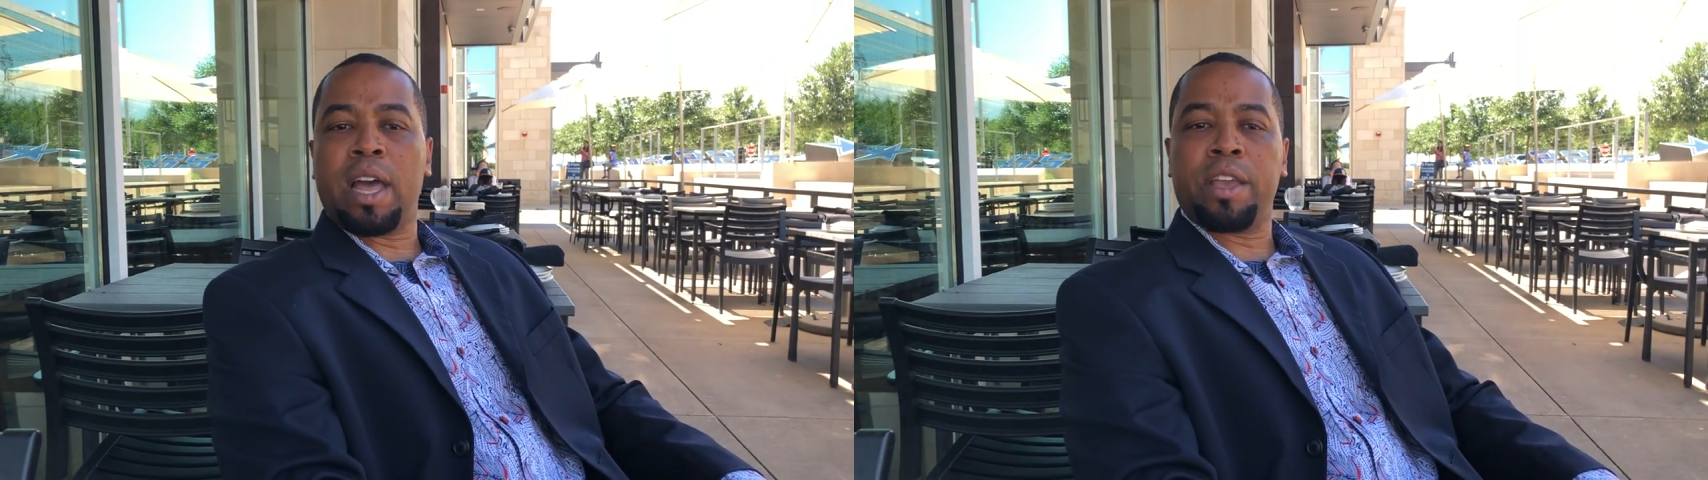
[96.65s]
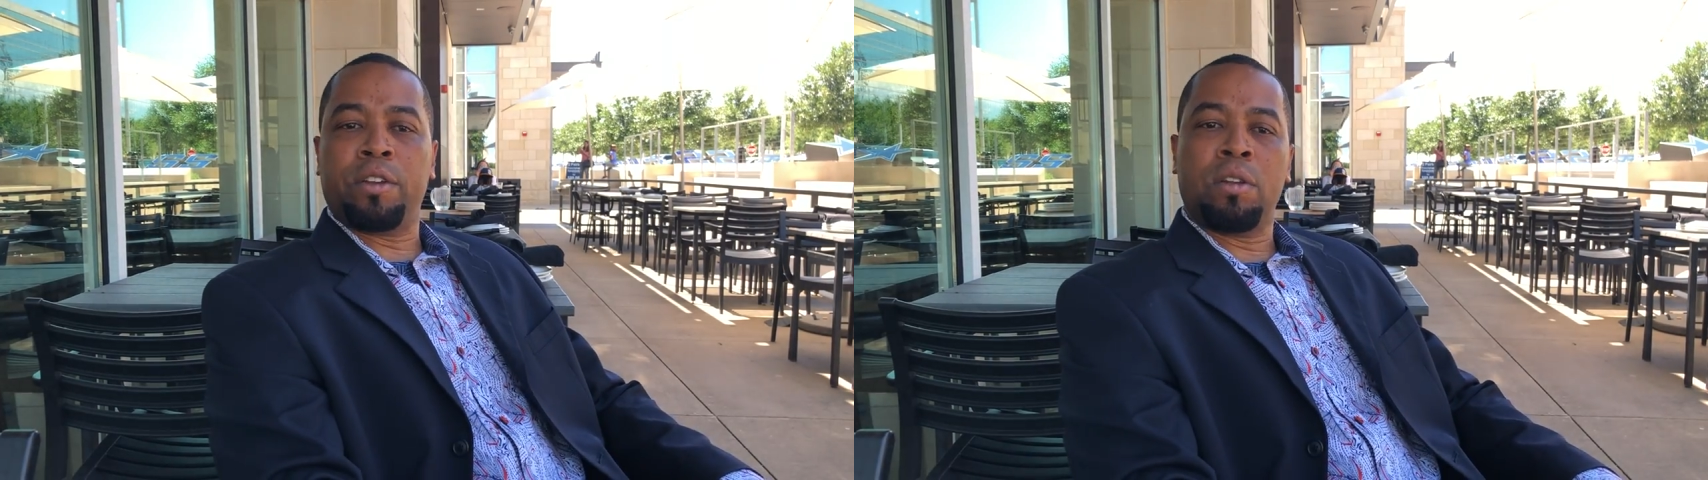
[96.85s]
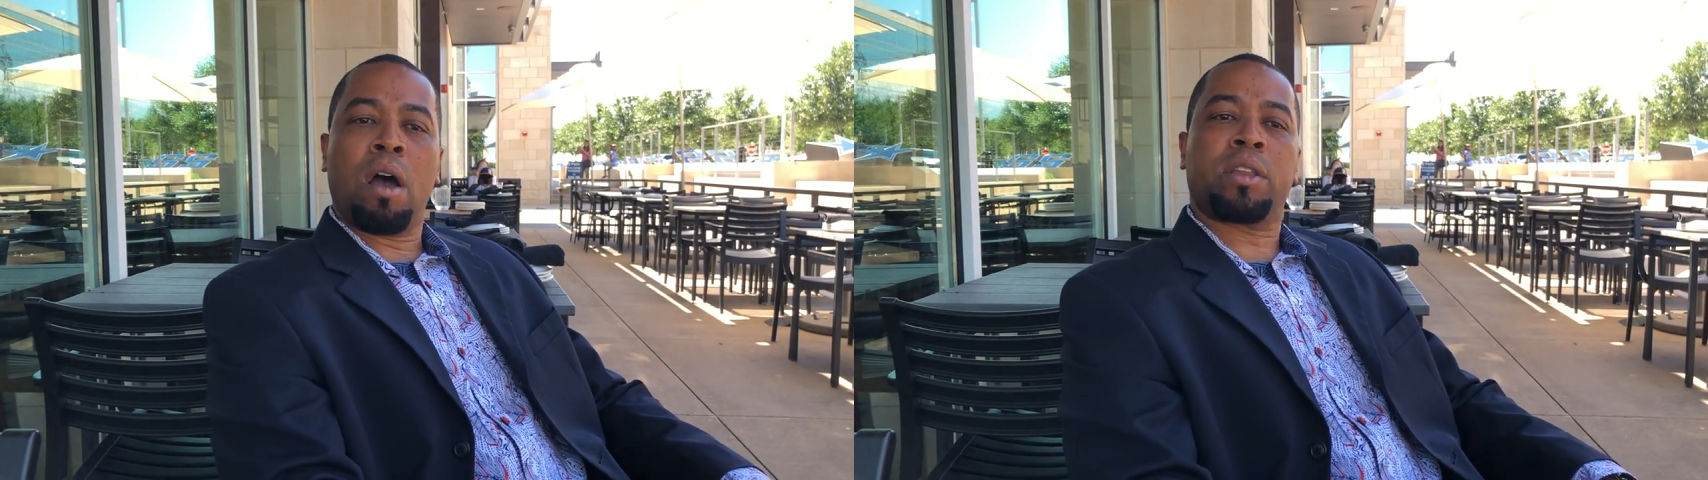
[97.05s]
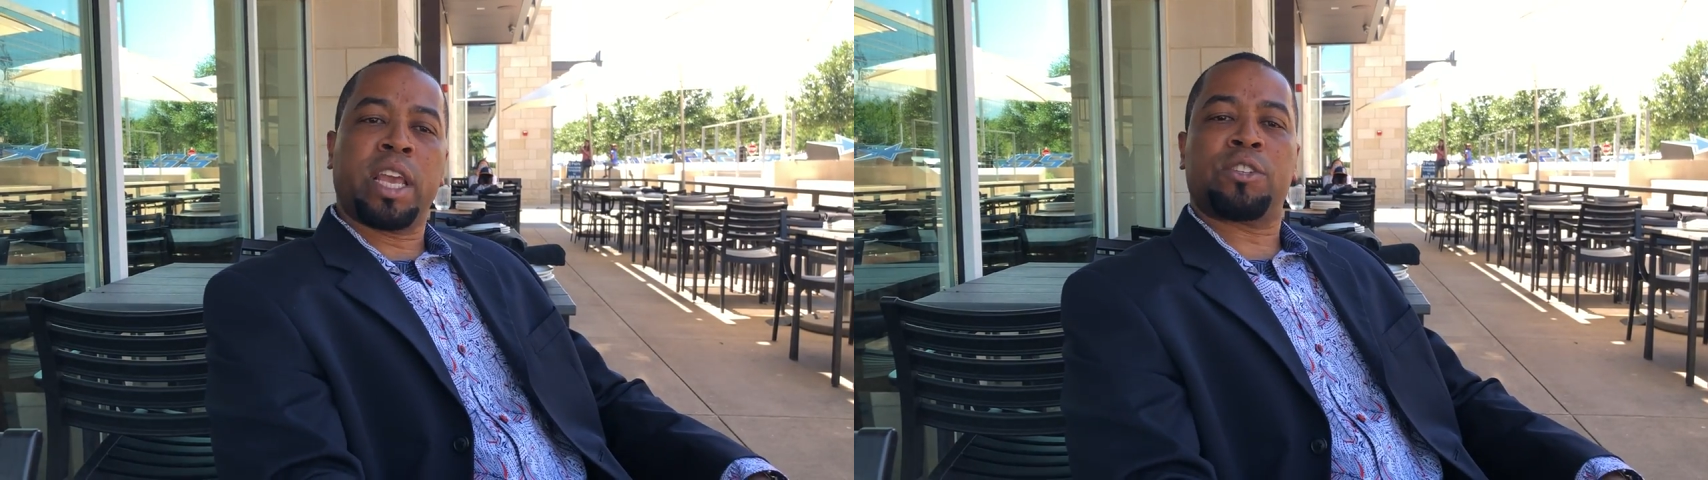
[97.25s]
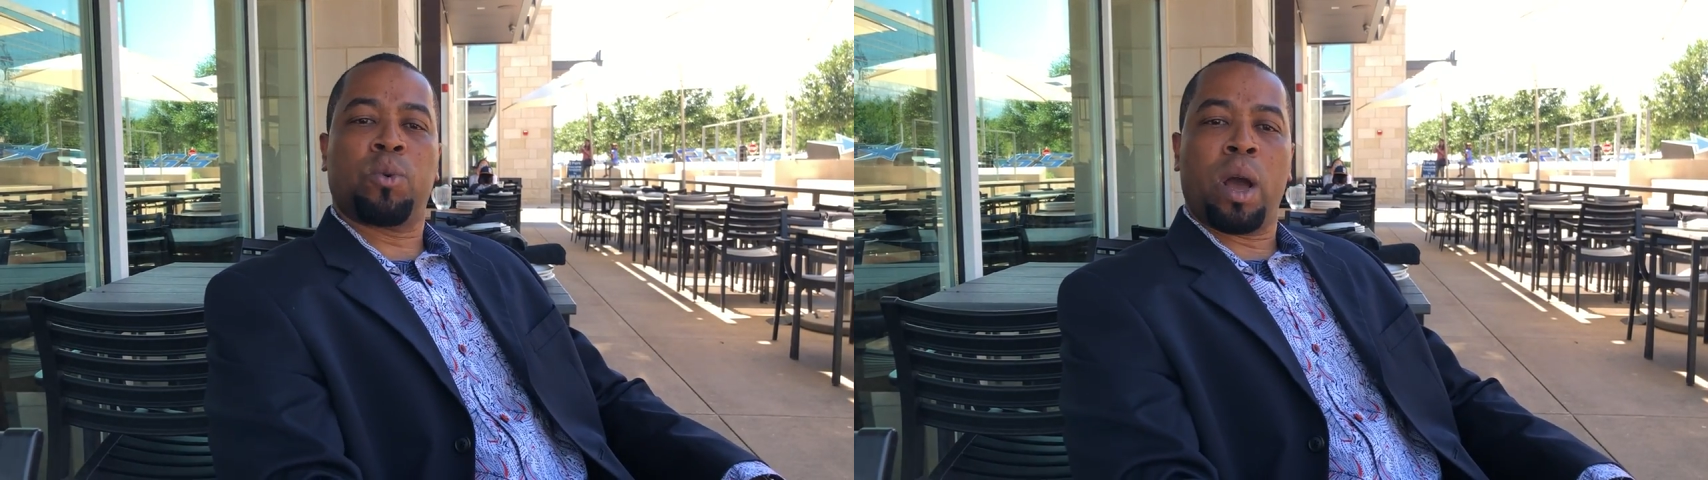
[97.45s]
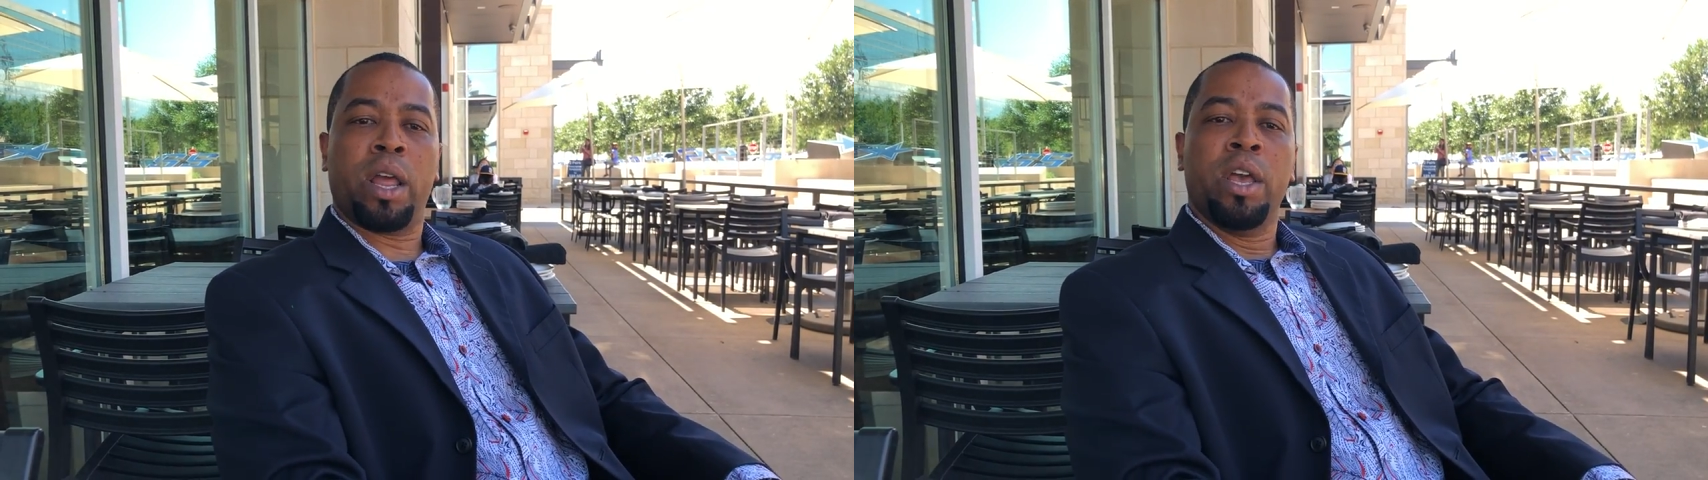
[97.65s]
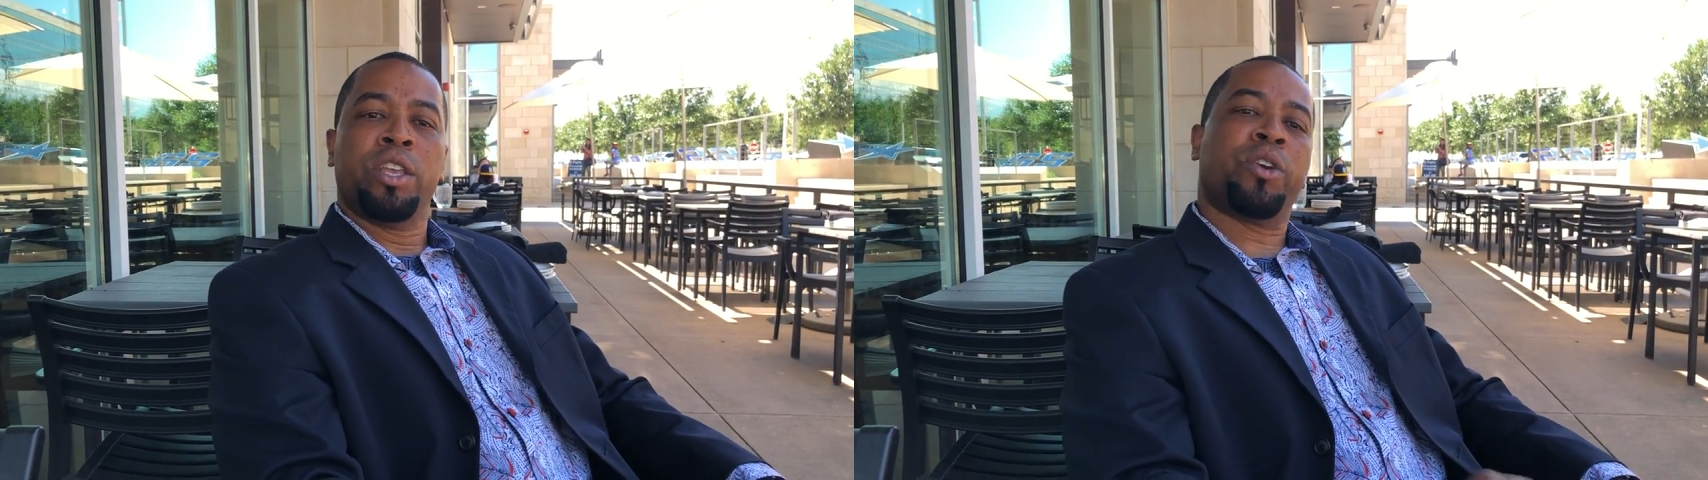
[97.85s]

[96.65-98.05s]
that you're not, guess what?